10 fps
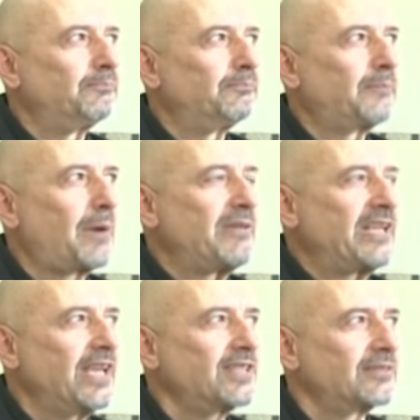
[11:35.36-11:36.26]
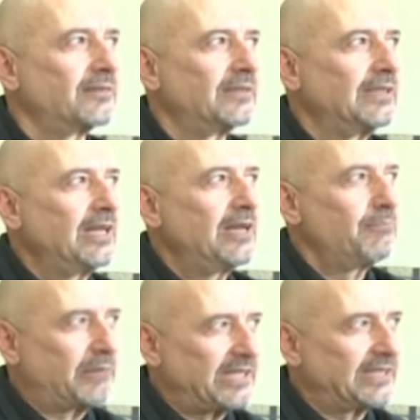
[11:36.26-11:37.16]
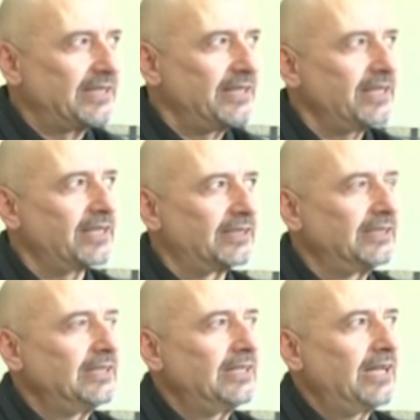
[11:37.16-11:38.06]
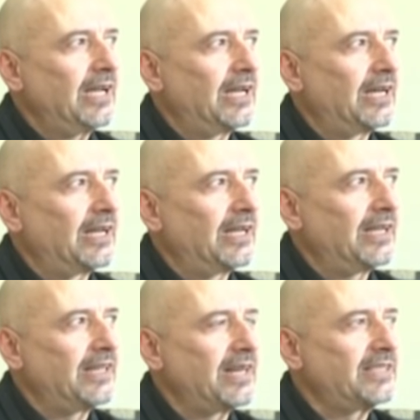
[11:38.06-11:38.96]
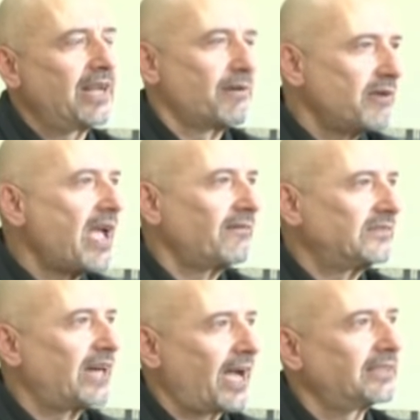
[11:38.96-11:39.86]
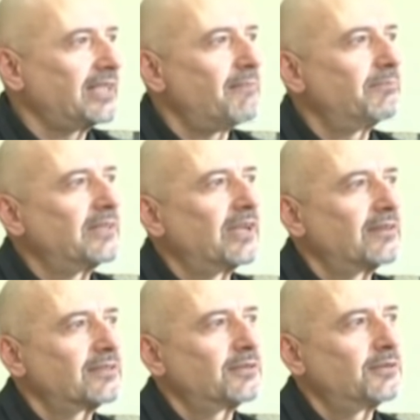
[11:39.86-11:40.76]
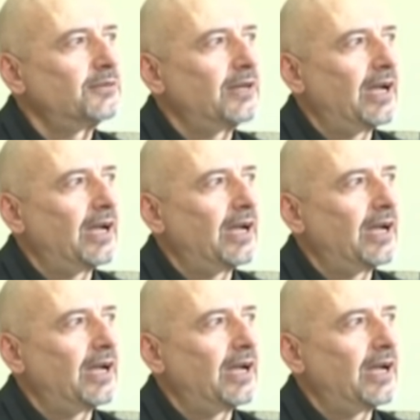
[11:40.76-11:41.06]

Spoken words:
publication printed here in Eritrea, we have tracked them. You know? So